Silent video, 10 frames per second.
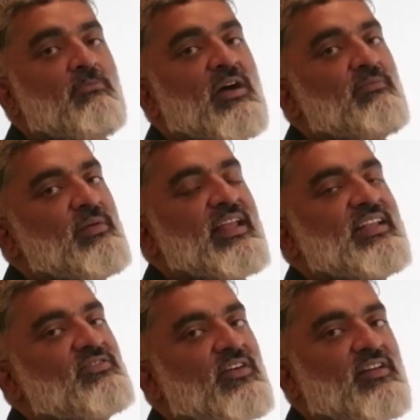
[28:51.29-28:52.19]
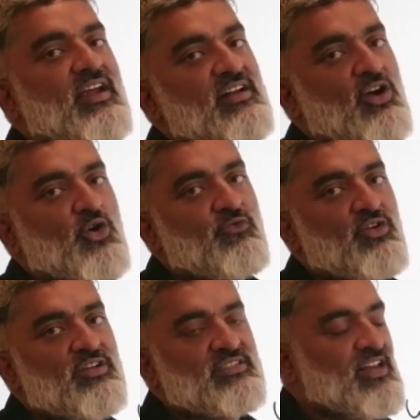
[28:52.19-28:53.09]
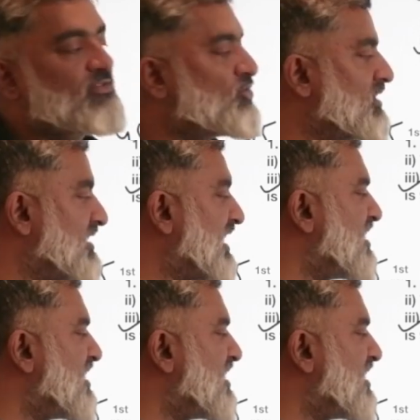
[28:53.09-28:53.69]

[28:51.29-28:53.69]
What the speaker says: but please work it out for yourself only, right?